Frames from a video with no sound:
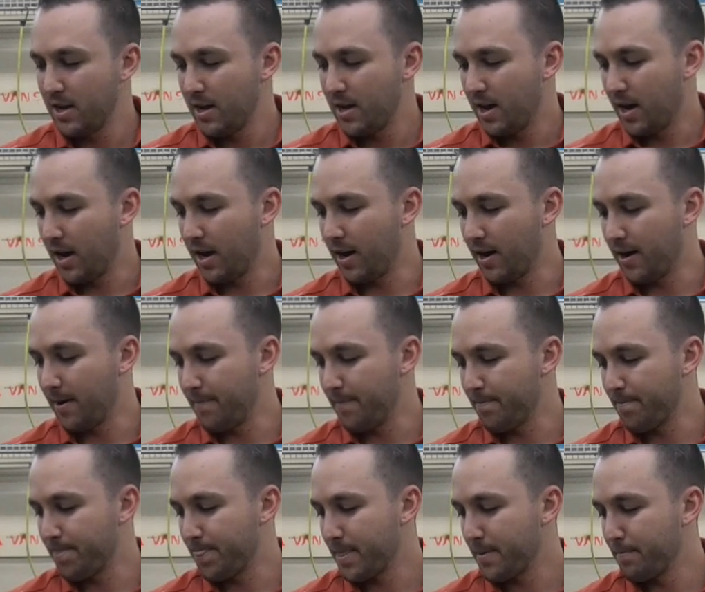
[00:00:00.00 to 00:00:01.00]

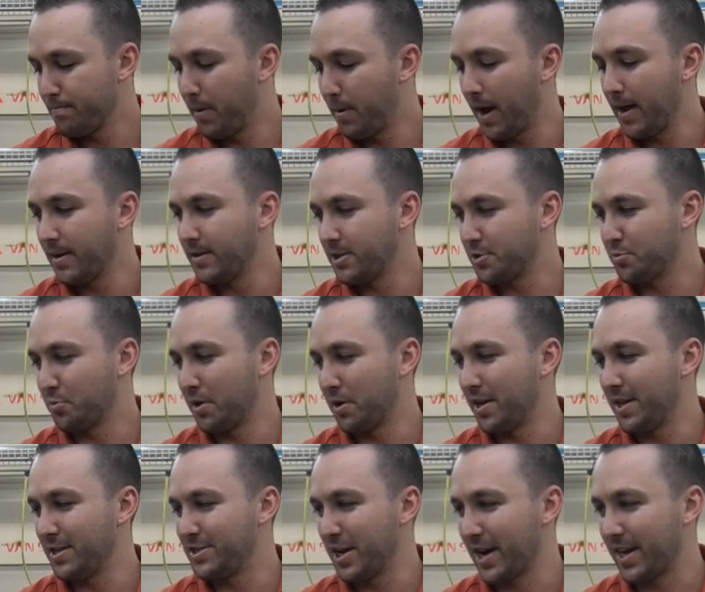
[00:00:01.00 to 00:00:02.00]
But just wanted to
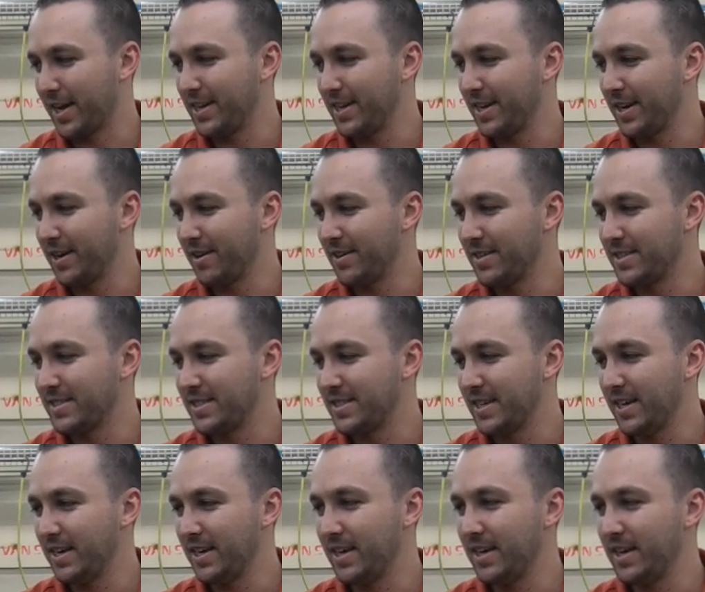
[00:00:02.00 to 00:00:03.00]
check in here and
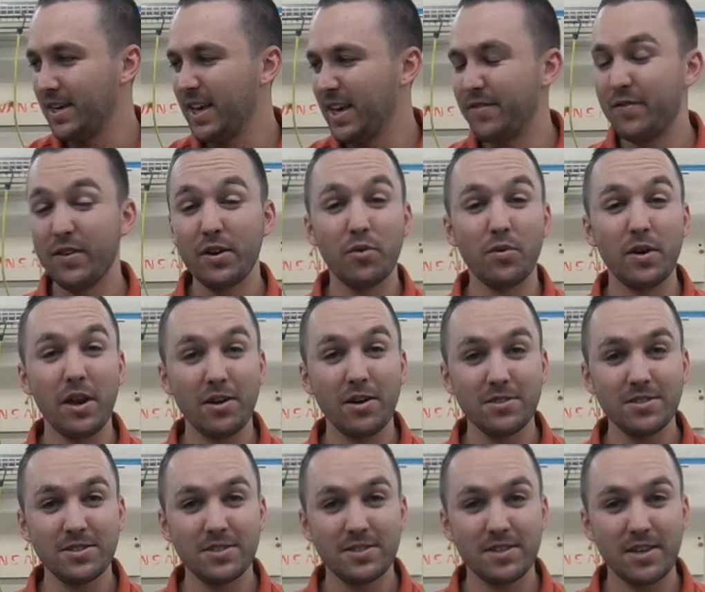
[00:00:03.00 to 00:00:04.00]
see if anyone
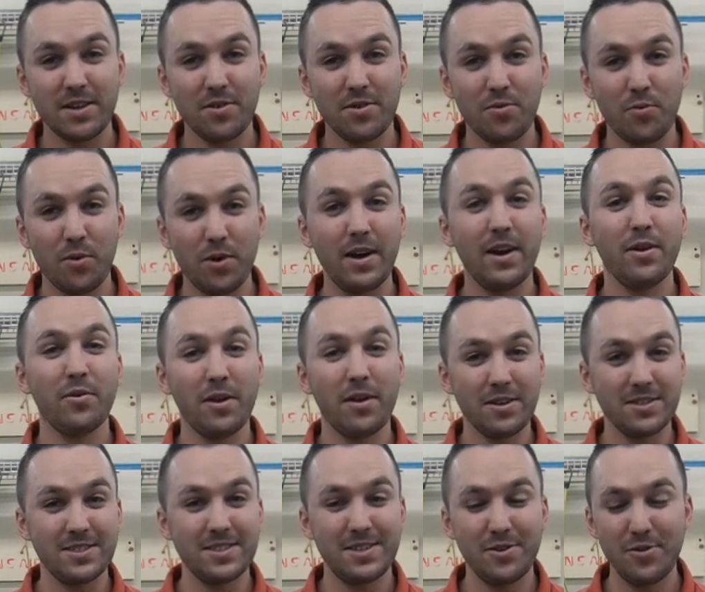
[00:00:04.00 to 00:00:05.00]
else
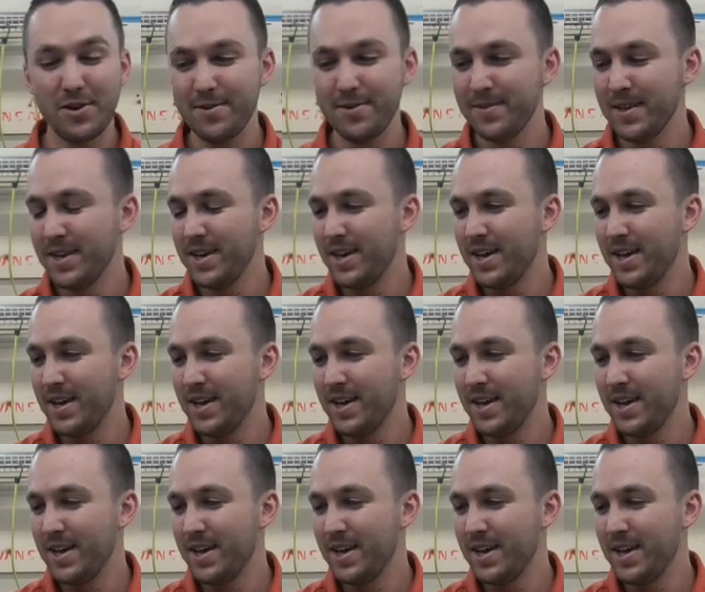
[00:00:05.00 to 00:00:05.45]
is doing.